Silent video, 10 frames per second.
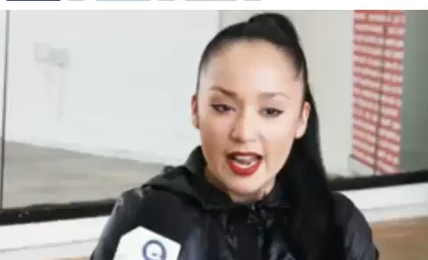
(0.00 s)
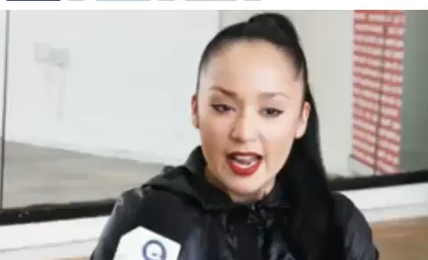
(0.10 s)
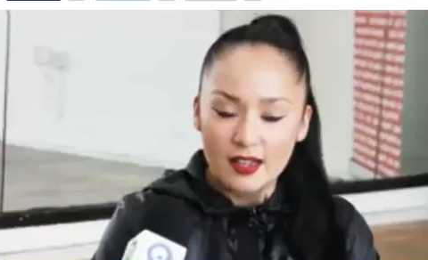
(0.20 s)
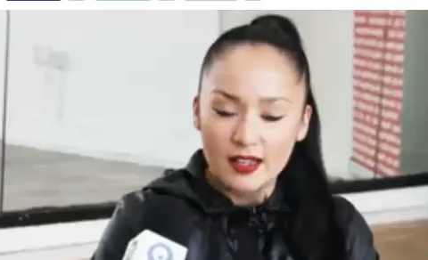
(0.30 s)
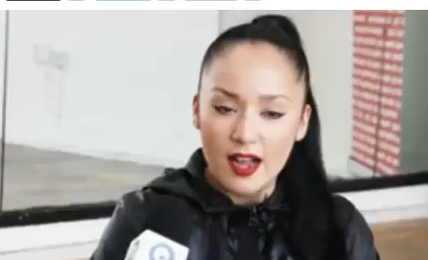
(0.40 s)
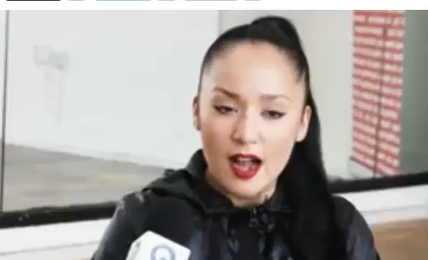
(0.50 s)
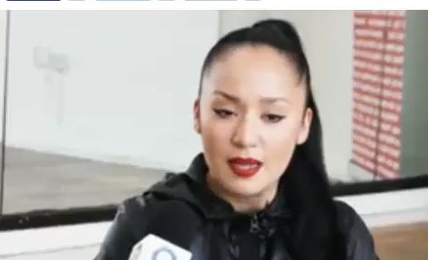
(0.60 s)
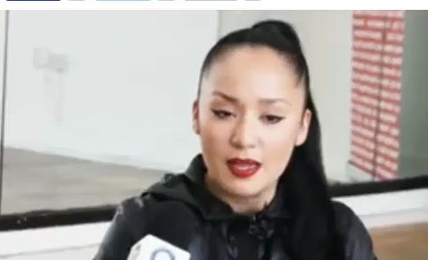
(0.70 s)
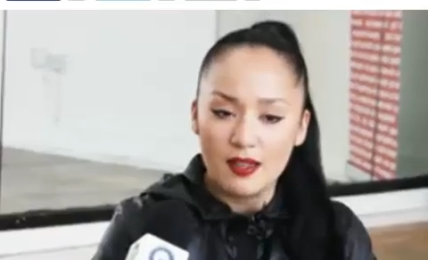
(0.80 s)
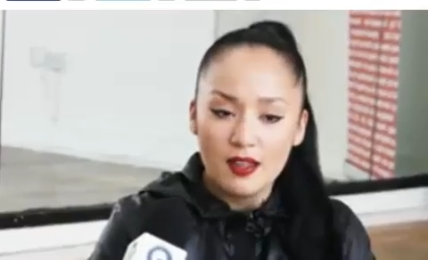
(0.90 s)
and it got
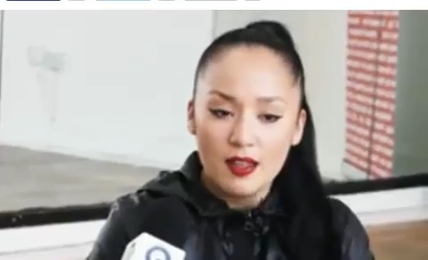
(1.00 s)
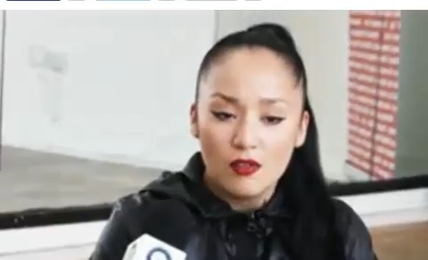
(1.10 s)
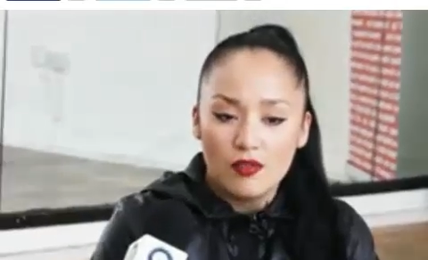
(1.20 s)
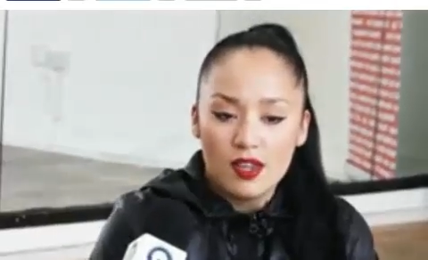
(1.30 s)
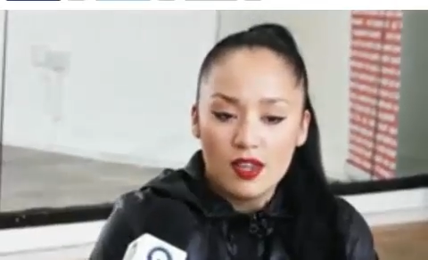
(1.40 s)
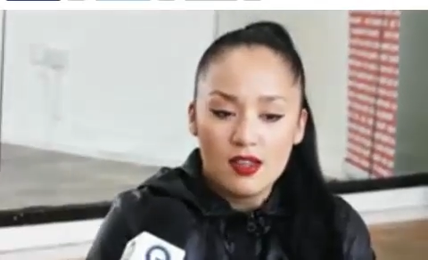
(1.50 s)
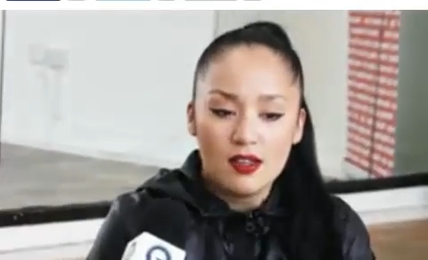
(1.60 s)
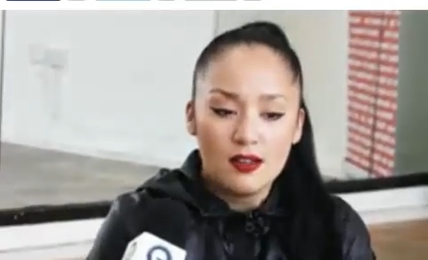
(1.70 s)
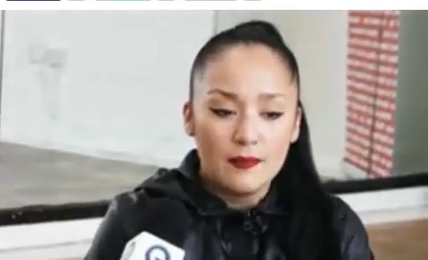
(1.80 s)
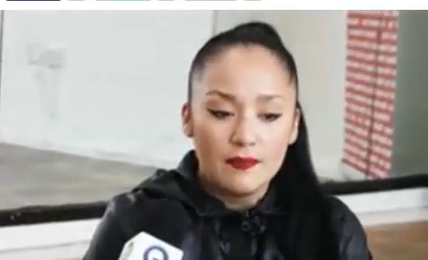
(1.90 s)
me
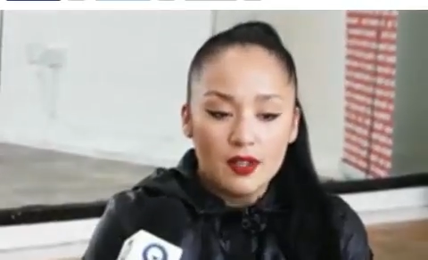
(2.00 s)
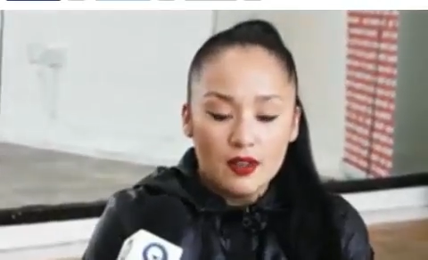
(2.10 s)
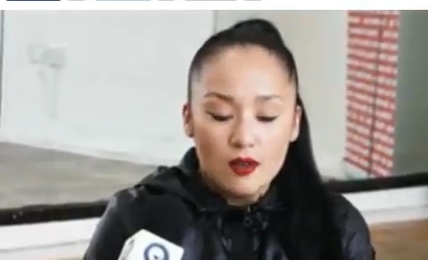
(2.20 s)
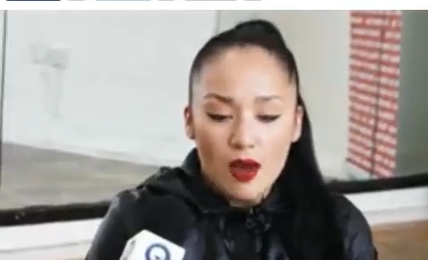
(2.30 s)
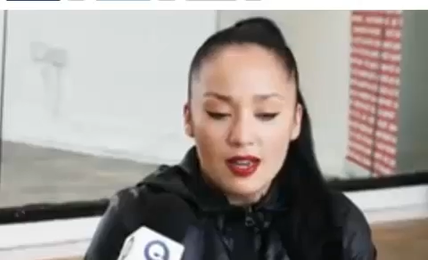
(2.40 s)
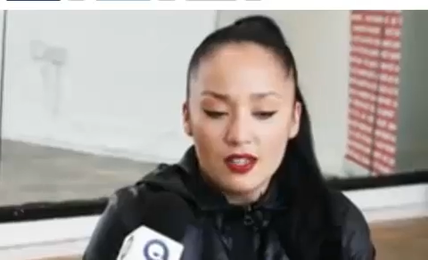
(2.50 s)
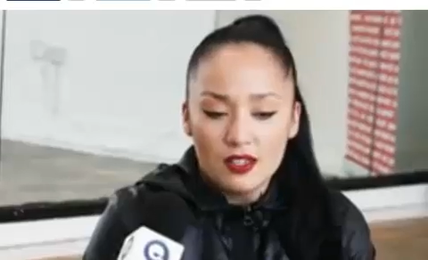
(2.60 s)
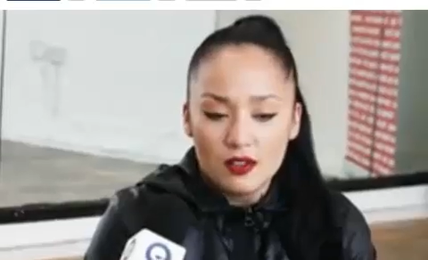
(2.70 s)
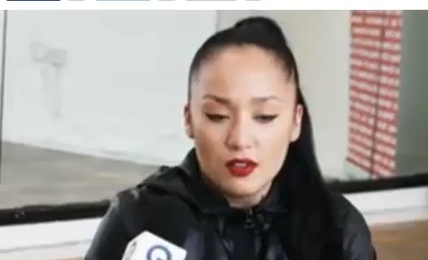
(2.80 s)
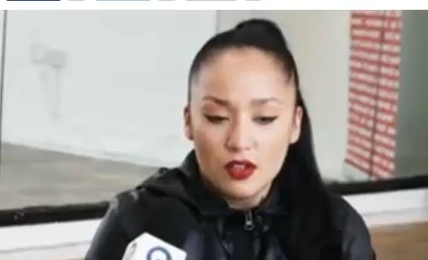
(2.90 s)
wanting
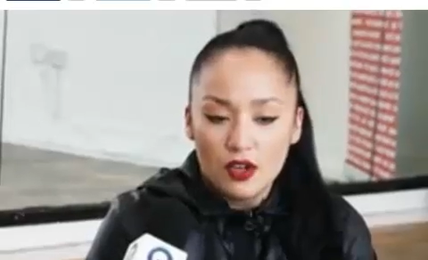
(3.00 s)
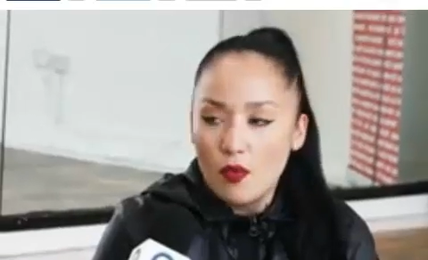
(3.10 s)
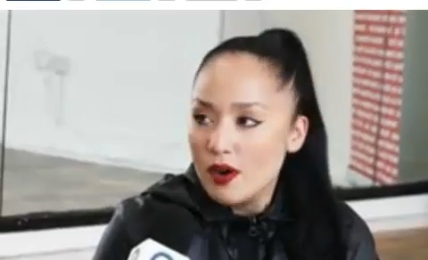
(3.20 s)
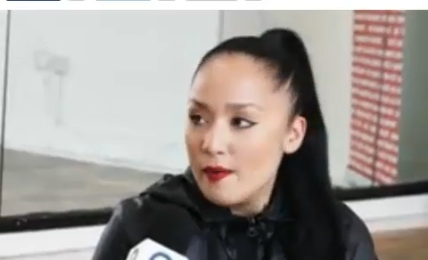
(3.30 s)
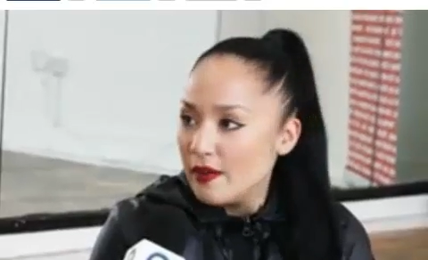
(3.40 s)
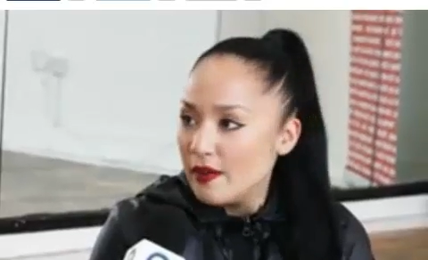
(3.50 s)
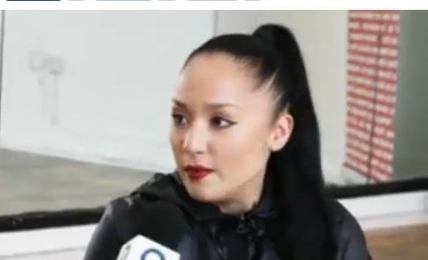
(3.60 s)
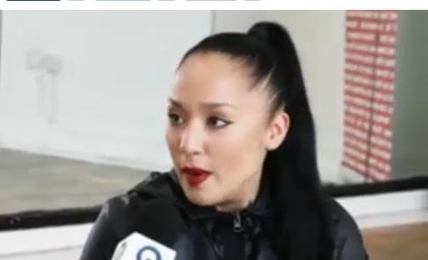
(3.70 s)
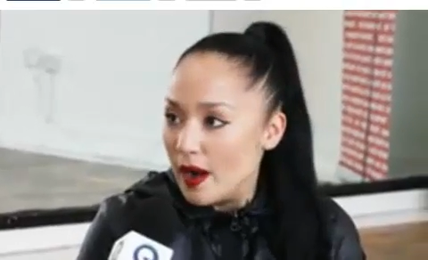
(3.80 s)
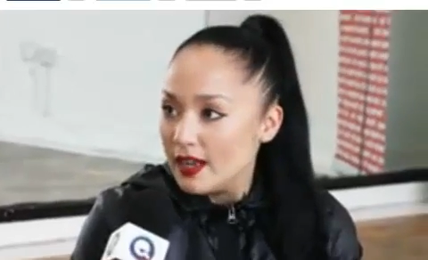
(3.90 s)
to learn more about
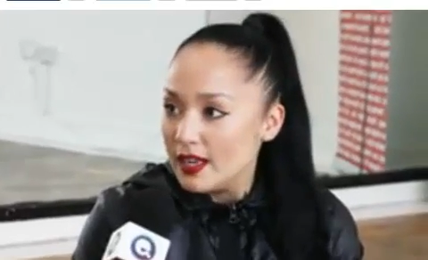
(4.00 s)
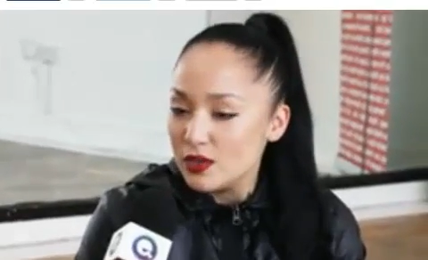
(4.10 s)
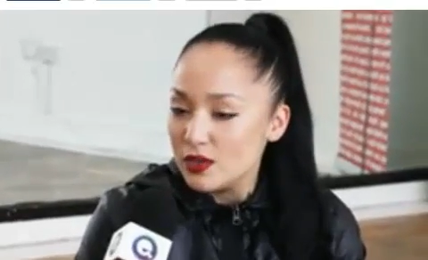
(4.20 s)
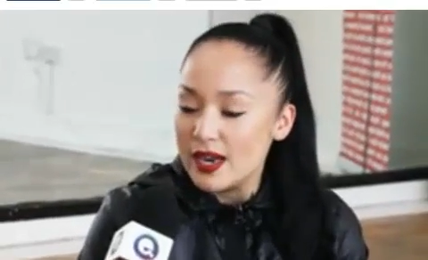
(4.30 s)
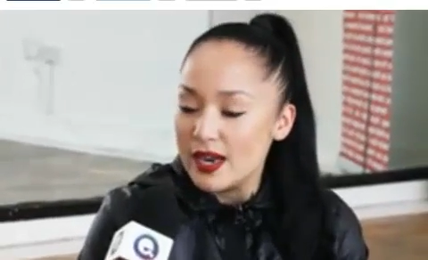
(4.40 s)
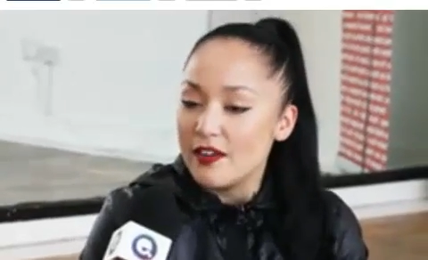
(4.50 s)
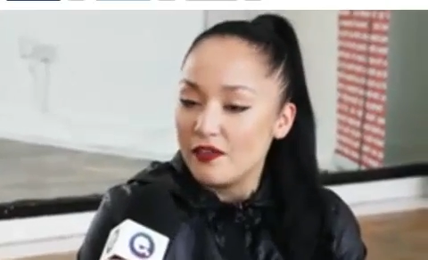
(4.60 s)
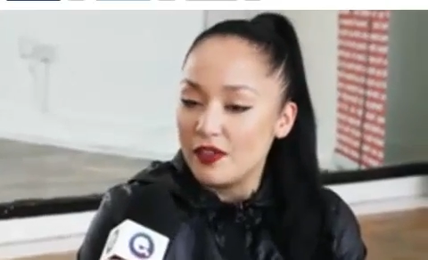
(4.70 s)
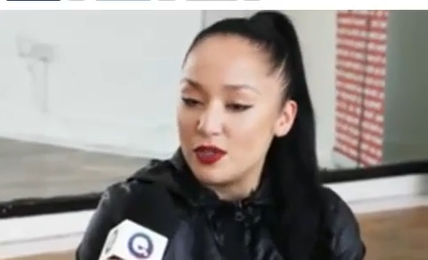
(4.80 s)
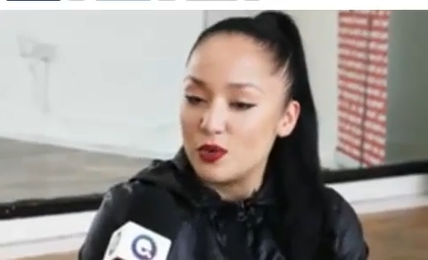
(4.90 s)
the body. So when I
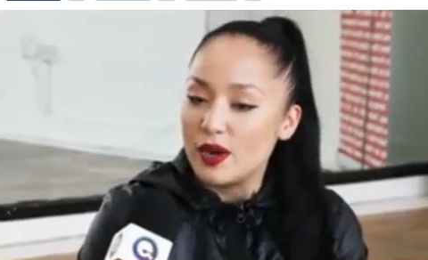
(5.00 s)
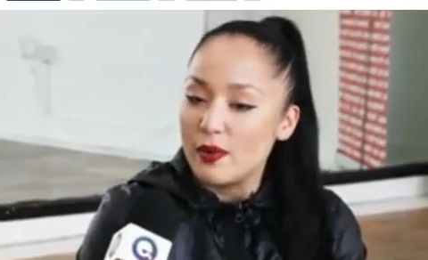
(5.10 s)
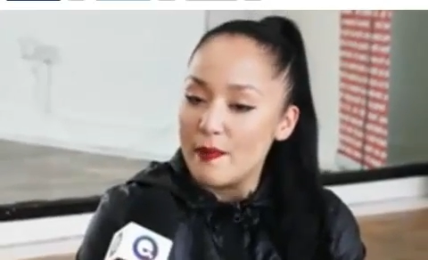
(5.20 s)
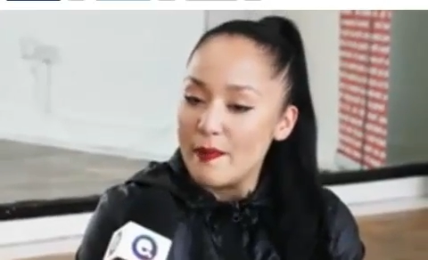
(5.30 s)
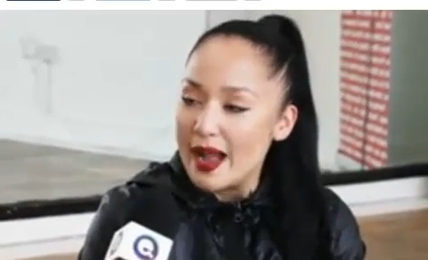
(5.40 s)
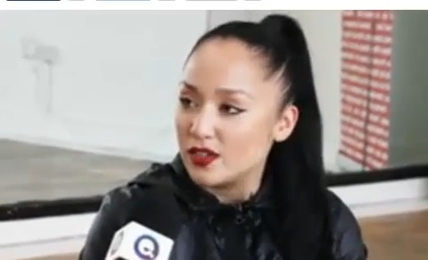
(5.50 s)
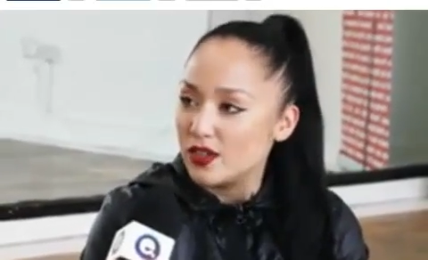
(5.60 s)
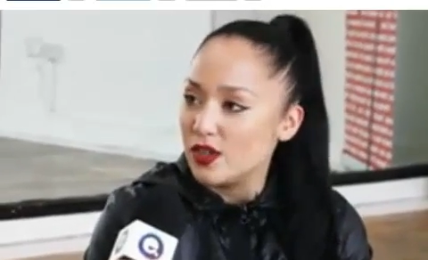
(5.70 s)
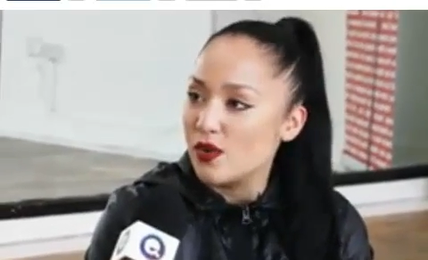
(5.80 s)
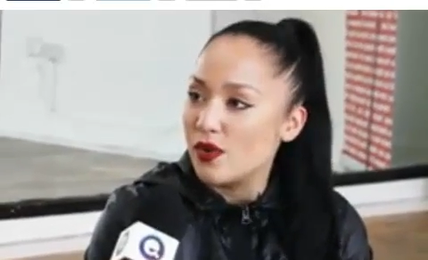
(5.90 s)
left the tour, I went back to
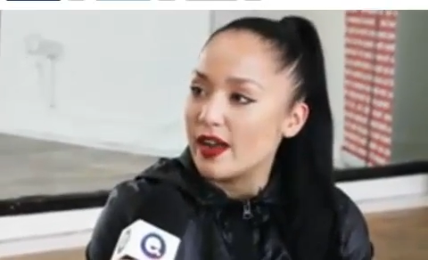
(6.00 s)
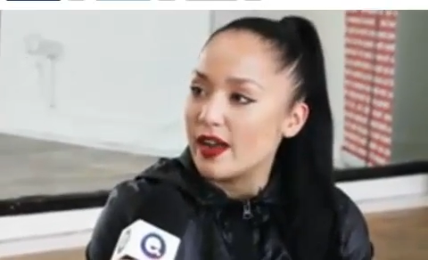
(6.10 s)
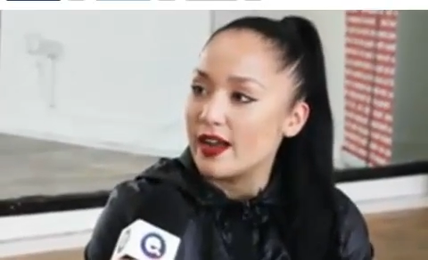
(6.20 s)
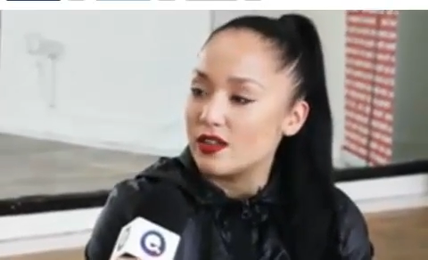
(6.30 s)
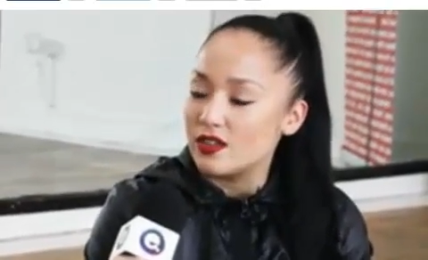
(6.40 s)
New York, I got